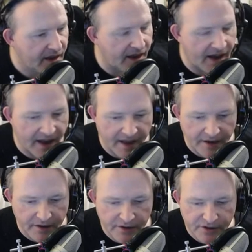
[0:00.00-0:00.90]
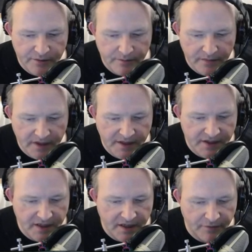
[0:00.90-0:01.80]
and let's
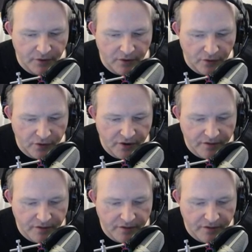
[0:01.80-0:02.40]
have a look.